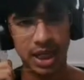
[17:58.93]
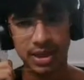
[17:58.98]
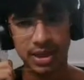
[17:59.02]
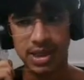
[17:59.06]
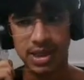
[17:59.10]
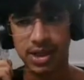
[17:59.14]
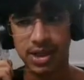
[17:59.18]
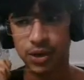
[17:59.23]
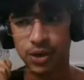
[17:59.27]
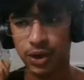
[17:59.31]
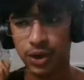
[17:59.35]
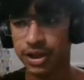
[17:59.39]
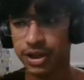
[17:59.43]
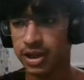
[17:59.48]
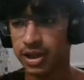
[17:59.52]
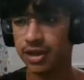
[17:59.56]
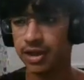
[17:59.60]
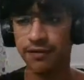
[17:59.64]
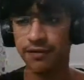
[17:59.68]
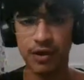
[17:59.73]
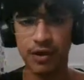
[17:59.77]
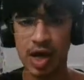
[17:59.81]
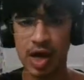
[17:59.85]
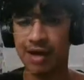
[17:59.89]
I hope this
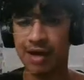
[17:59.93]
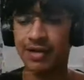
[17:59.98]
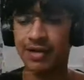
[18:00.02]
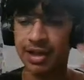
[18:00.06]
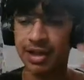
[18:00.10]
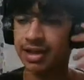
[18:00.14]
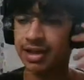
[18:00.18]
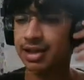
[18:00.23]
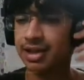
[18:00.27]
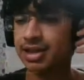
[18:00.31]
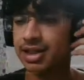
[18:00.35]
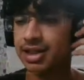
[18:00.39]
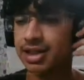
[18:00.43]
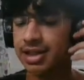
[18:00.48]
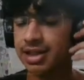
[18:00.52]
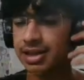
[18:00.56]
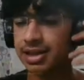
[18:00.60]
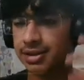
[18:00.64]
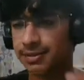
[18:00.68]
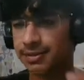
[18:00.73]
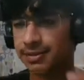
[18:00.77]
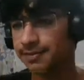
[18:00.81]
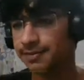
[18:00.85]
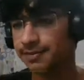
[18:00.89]
answers your question. If you have
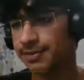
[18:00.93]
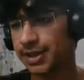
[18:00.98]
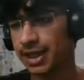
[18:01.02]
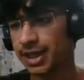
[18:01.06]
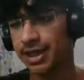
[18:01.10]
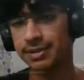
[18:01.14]
anything to,